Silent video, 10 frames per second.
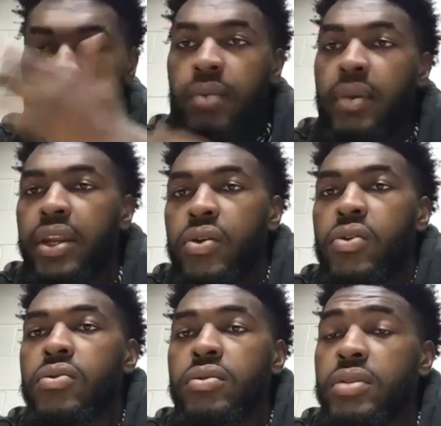I
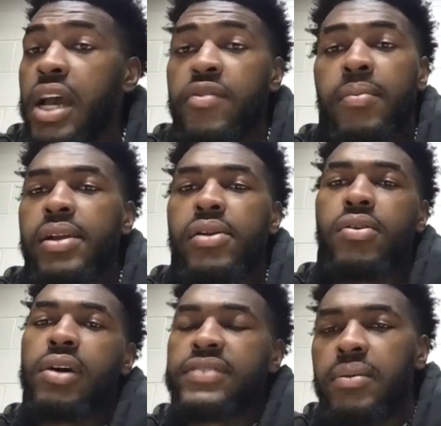knew, everybody knew
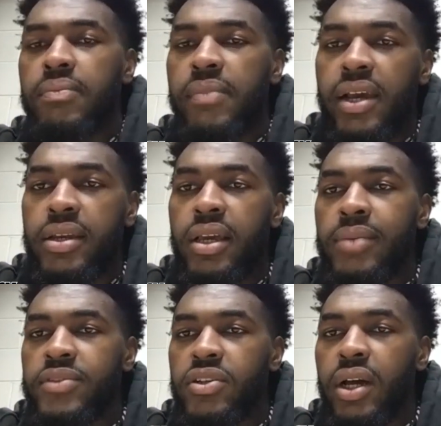I was coming back in the
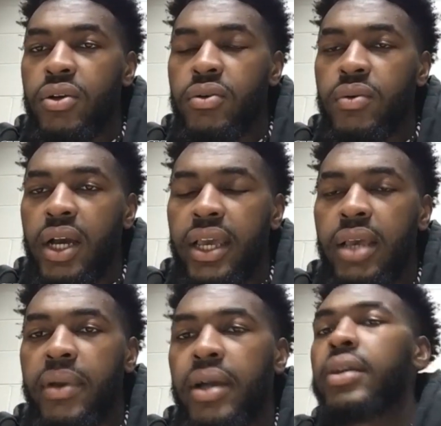game, so I knew when I
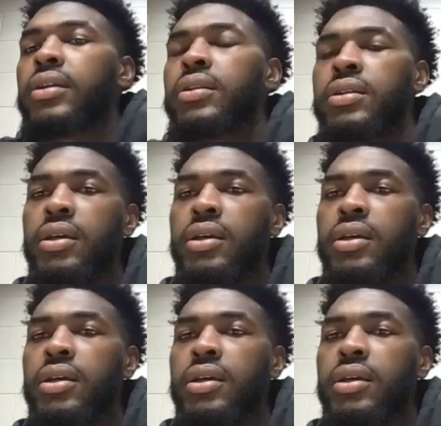came back in,